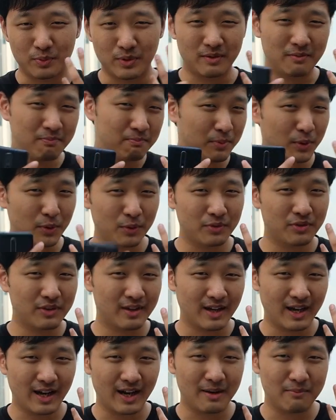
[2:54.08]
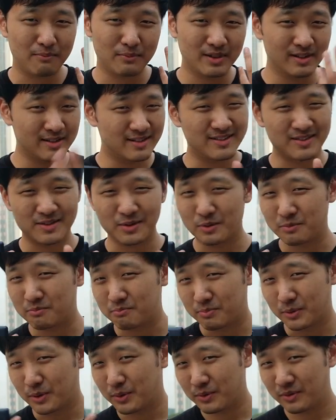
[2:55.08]
with both cameras. So
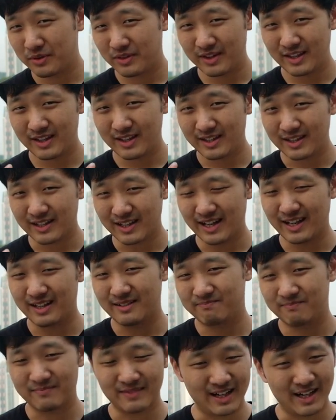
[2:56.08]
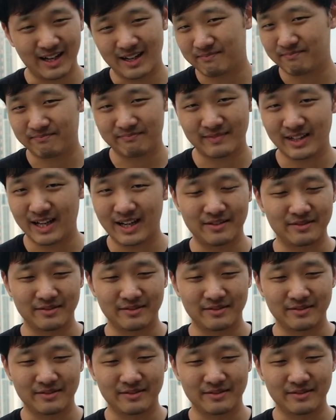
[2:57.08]
Bothy, I